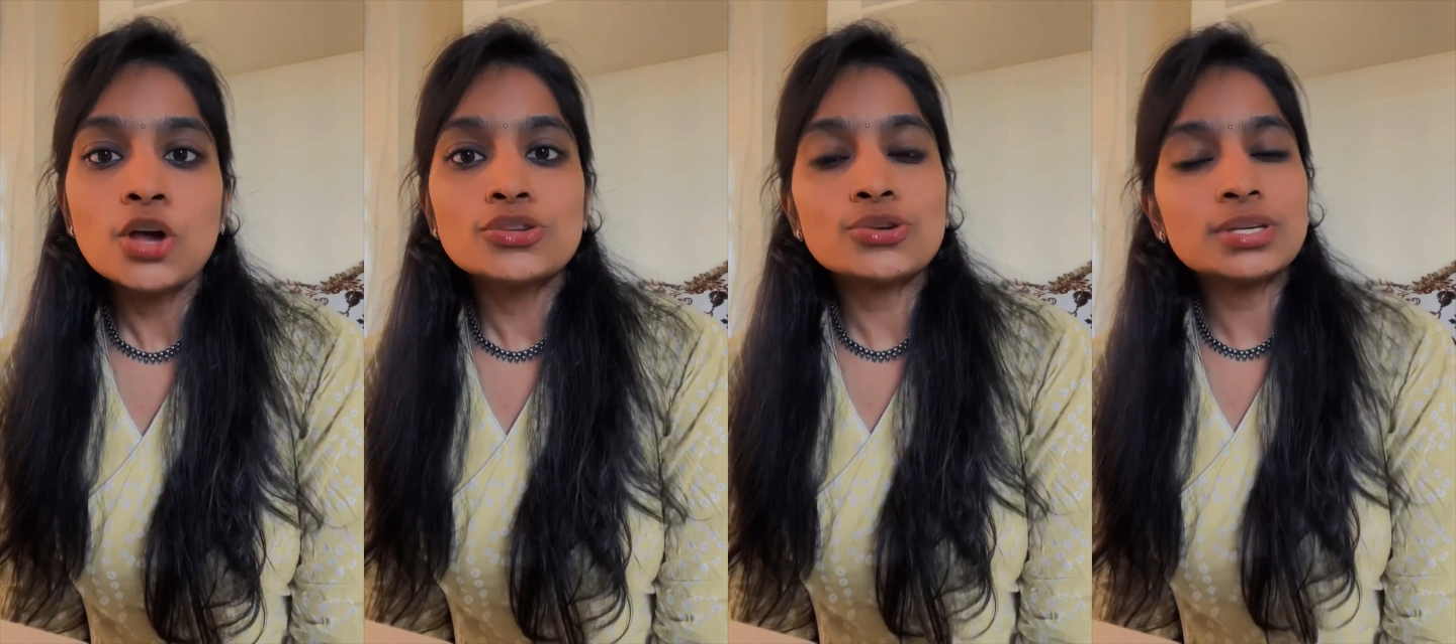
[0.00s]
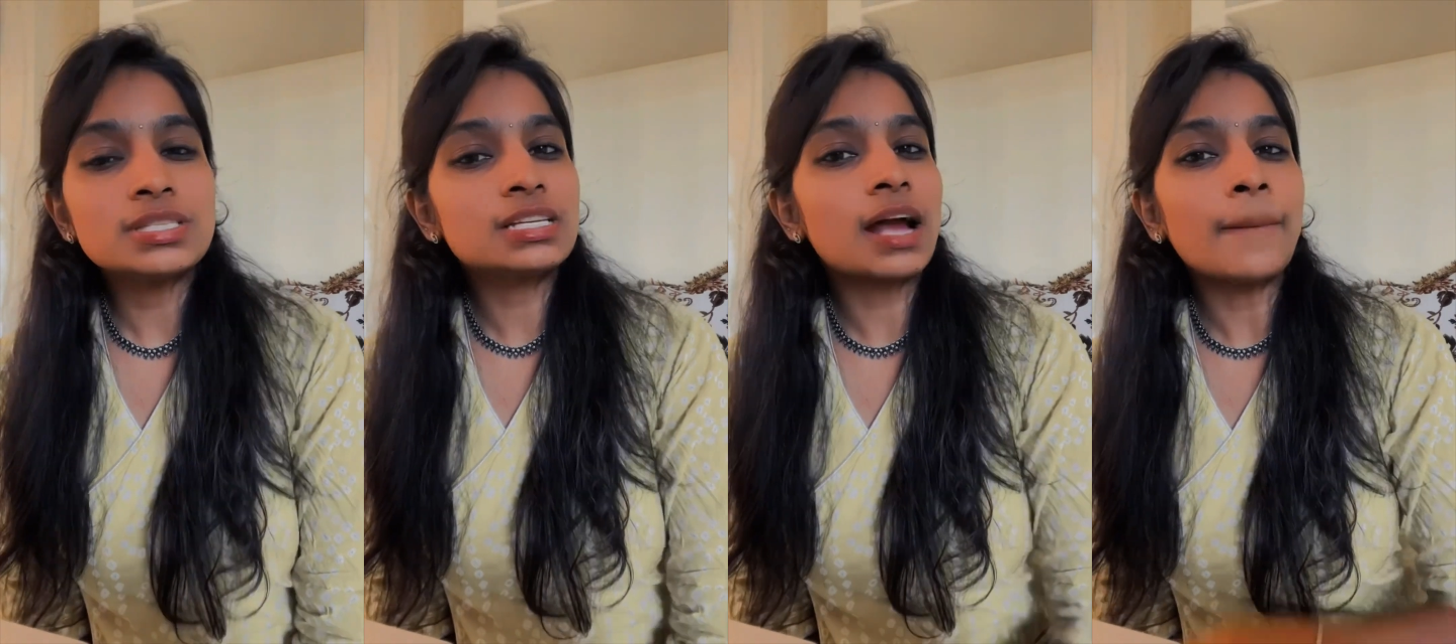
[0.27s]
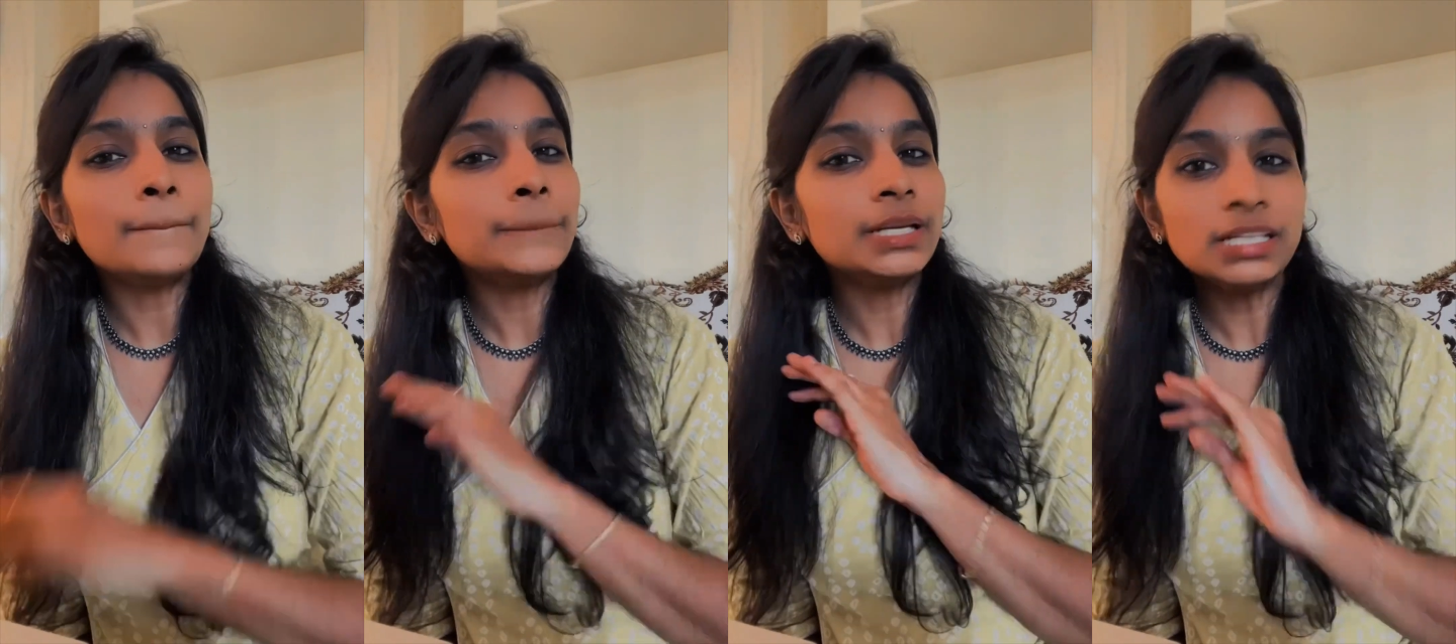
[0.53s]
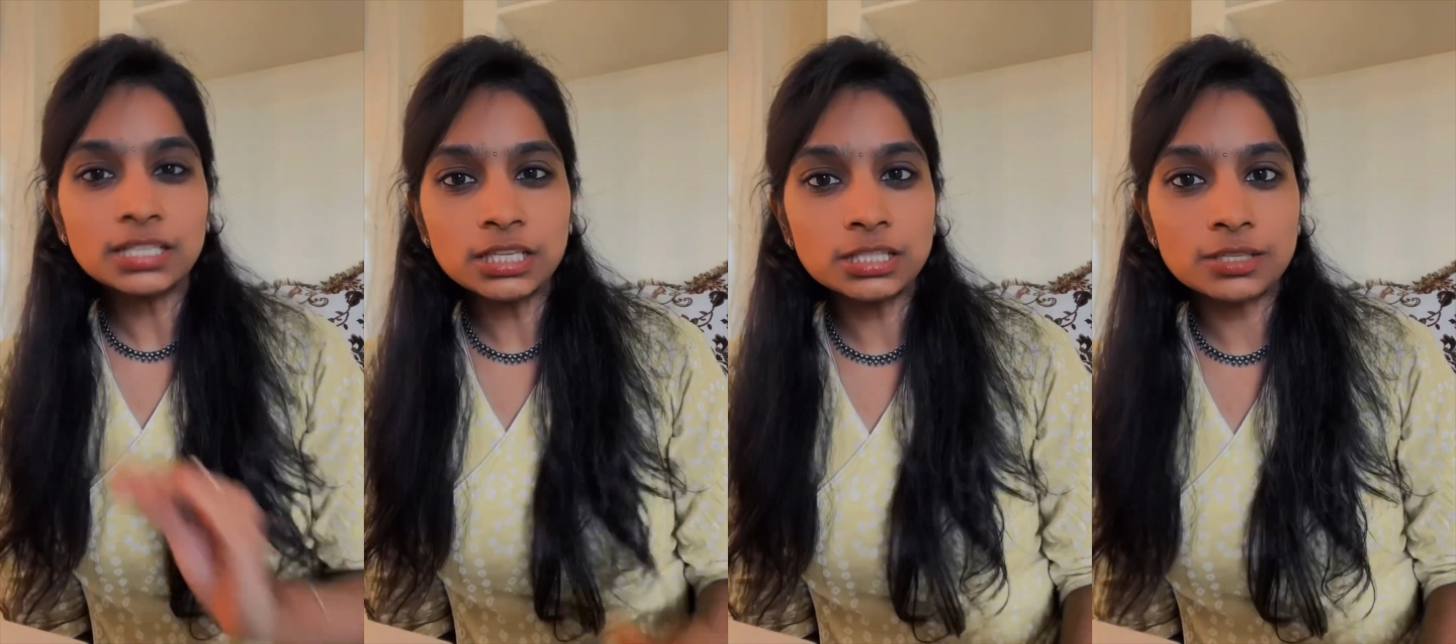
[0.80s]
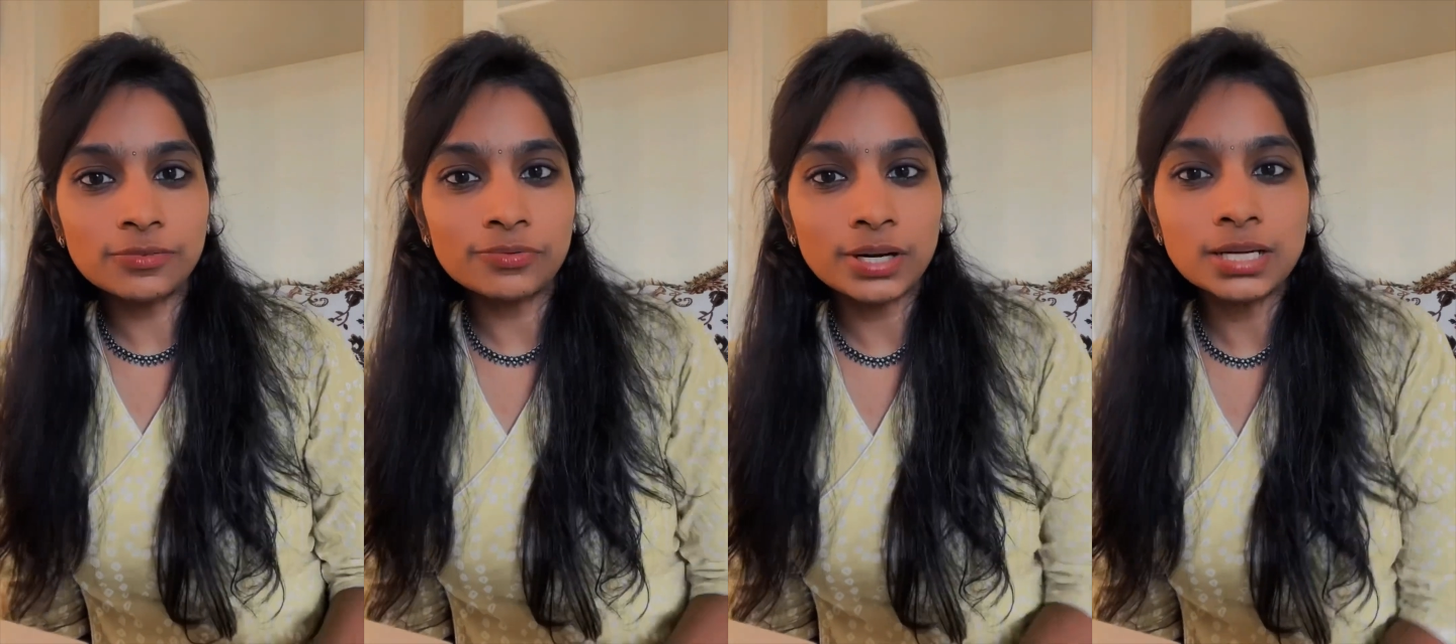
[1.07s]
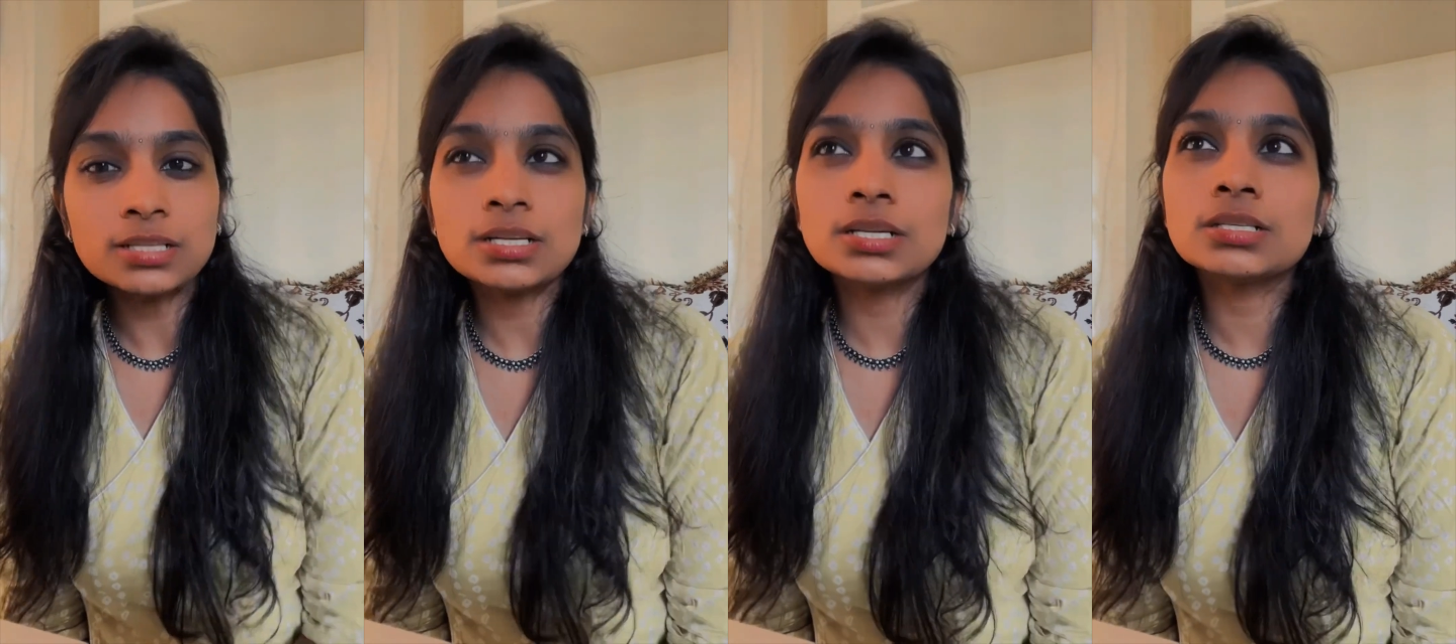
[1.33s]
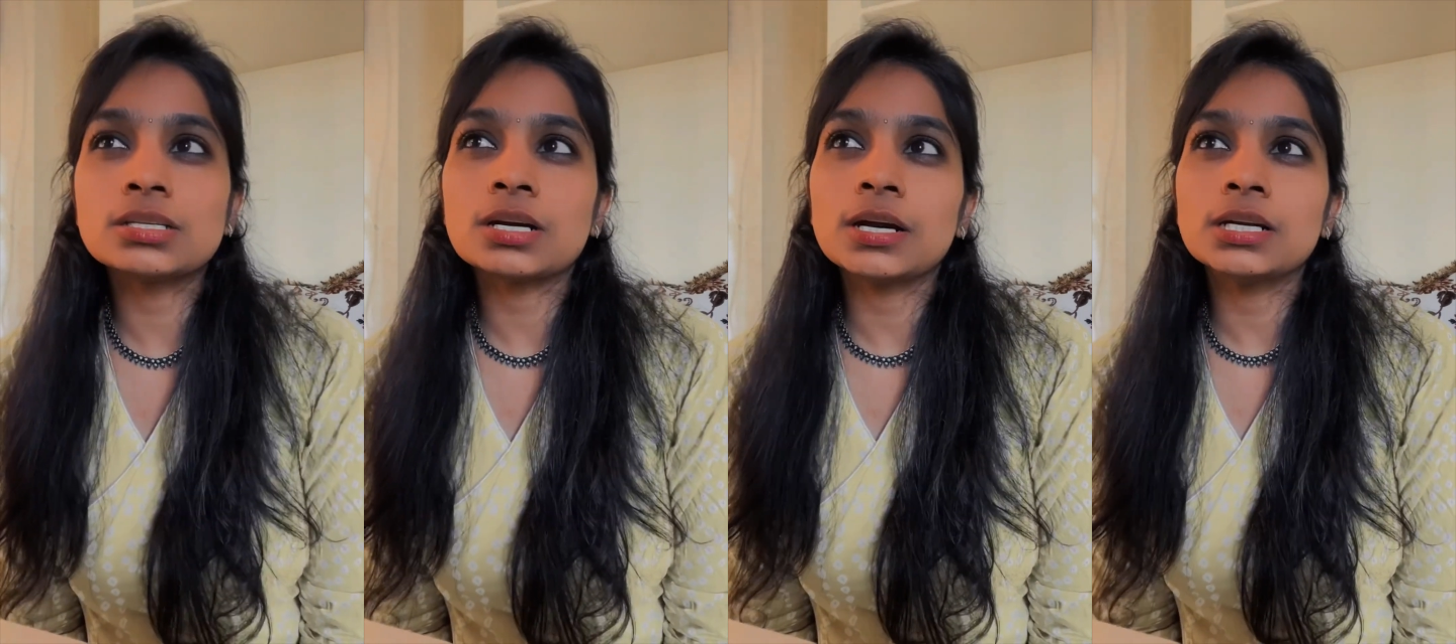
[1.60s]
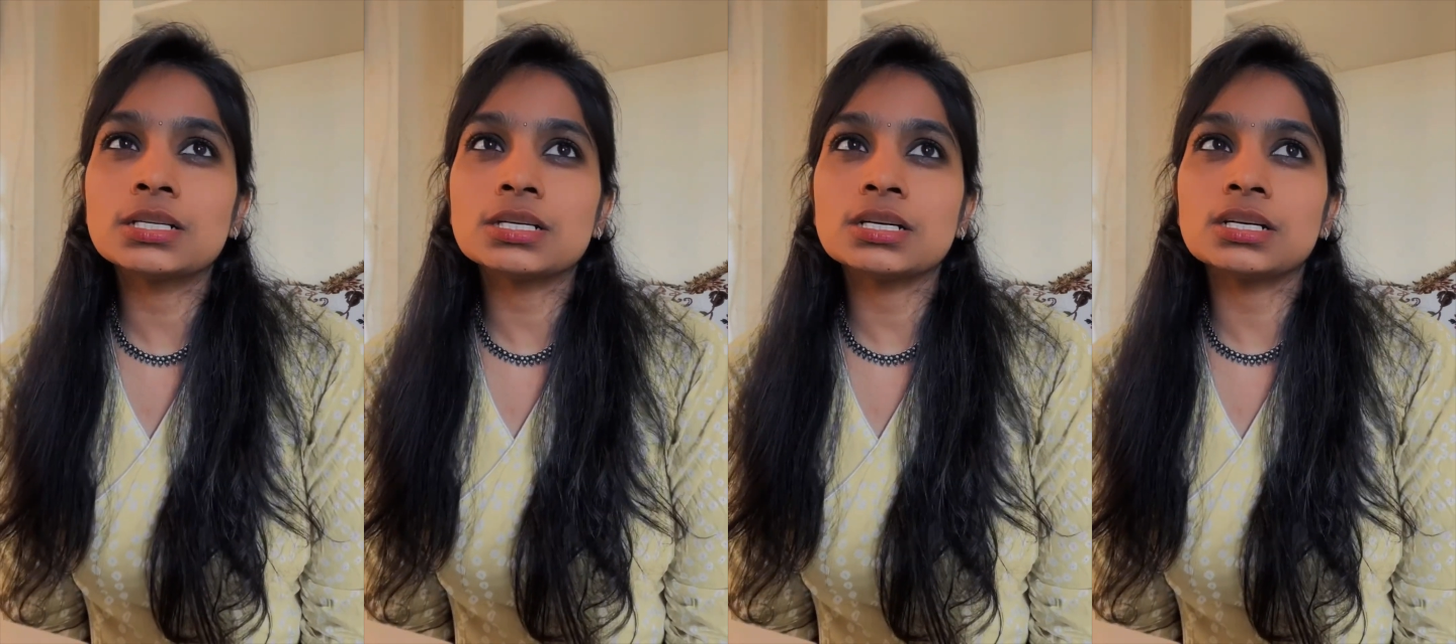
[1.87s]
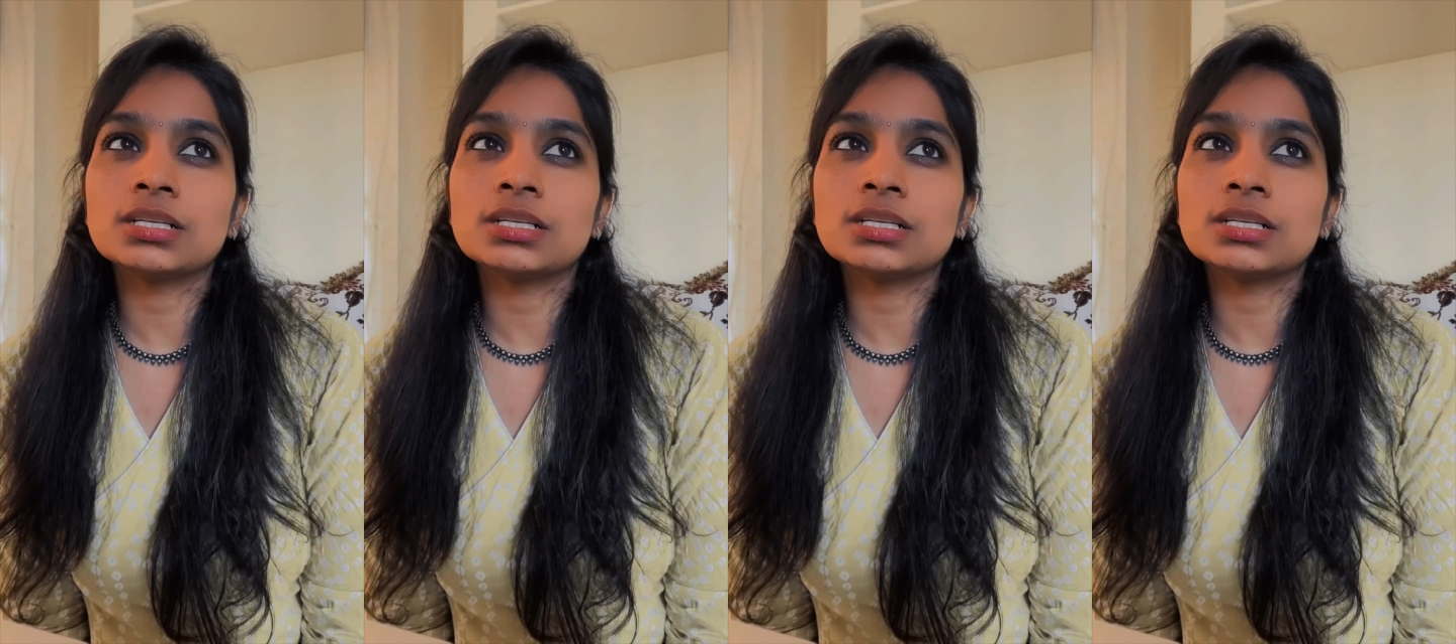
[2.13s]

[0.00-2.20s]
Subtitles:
So it's completely different. It